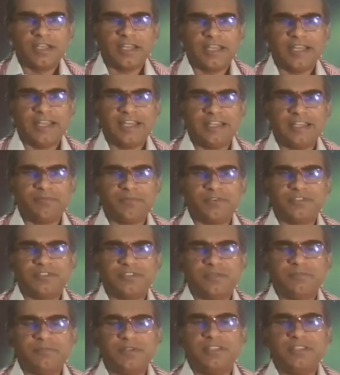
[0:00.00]
and
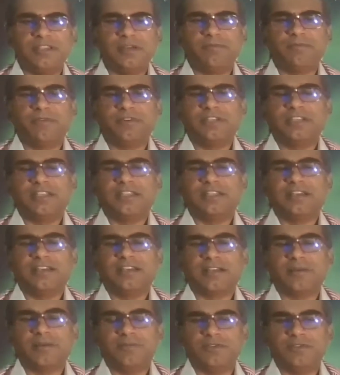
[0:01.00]
possibly the
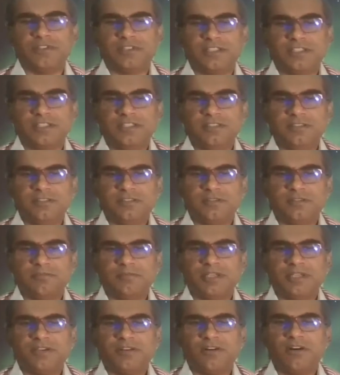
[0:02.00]
political community,
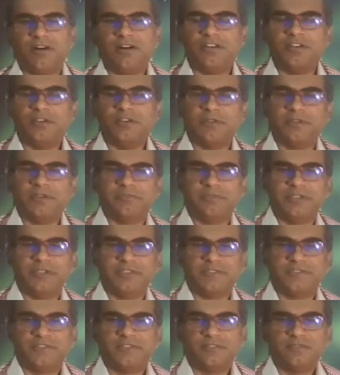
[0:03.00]
but all human
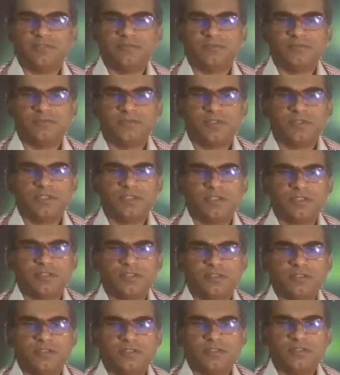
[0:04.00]
beings.
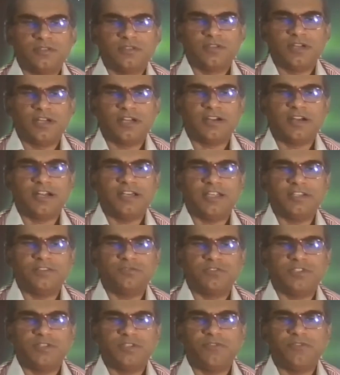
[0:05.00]
According
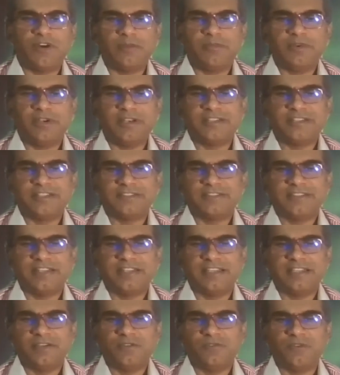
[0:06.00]
to the formal
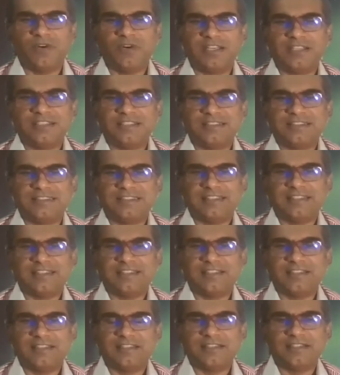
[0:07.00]
understanding, what is
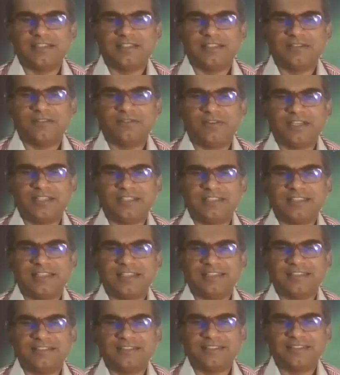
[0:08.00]

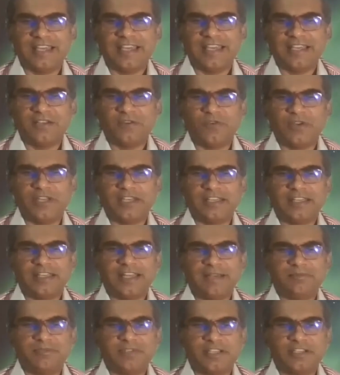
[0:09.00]
at stake when
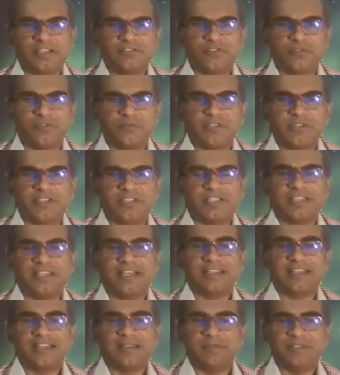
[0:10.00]
crimes against humanity
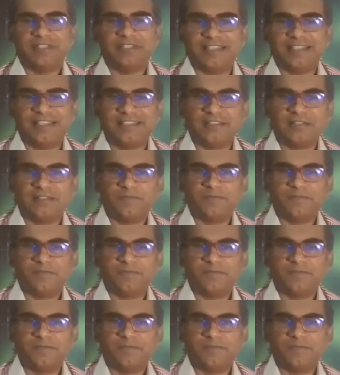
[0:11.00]
are committed